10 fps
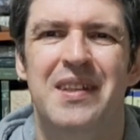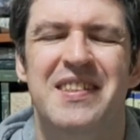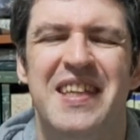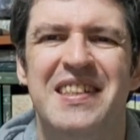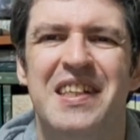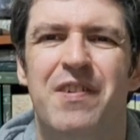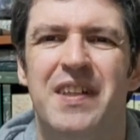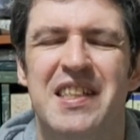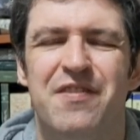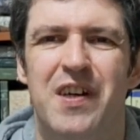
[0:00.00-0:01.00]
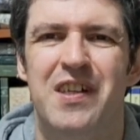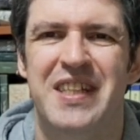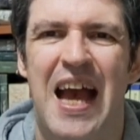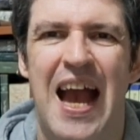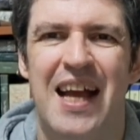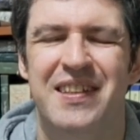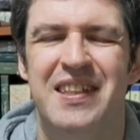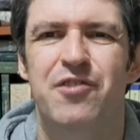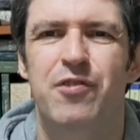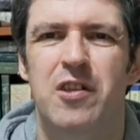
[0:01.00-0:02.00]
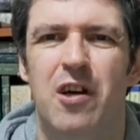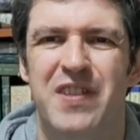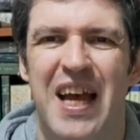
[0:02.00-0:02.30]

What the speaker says: The setting for this first act is Rudolf's